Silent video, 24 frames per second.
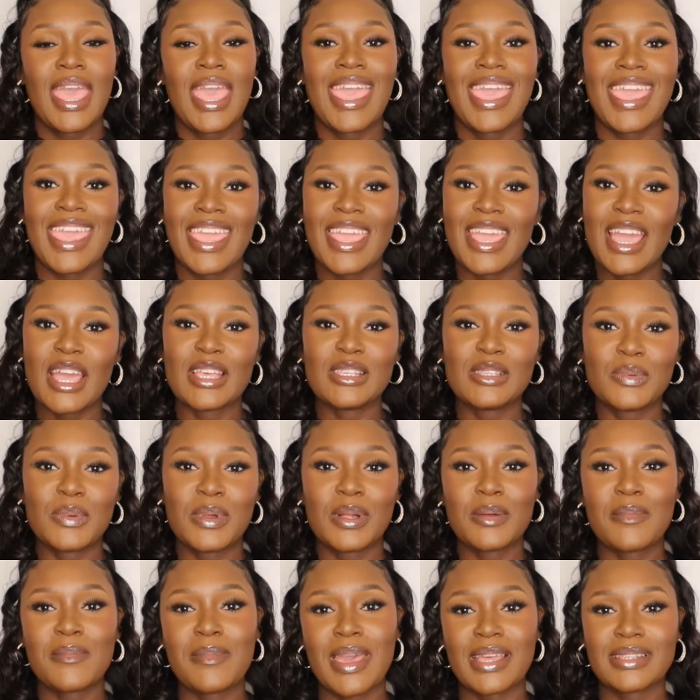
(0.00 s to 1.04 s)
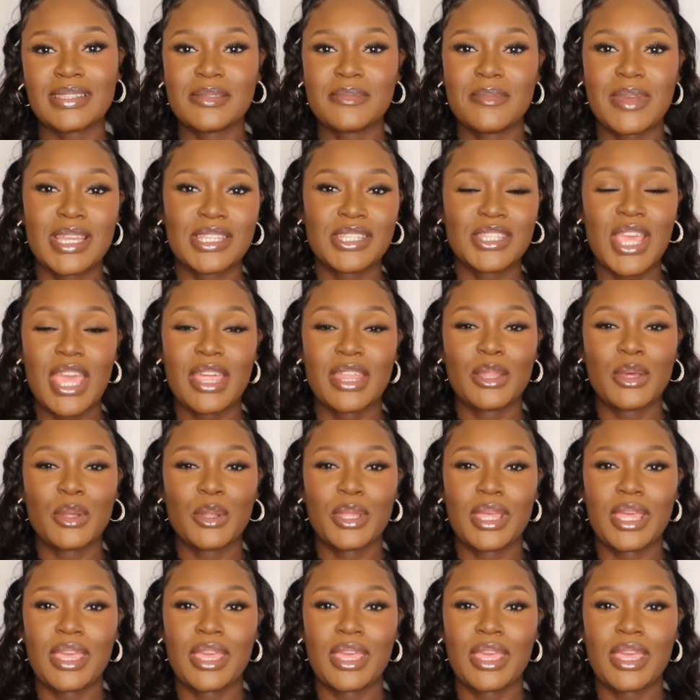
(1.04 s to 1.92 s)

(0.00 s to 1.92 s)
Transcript: Hey guys, welcome back to my channel.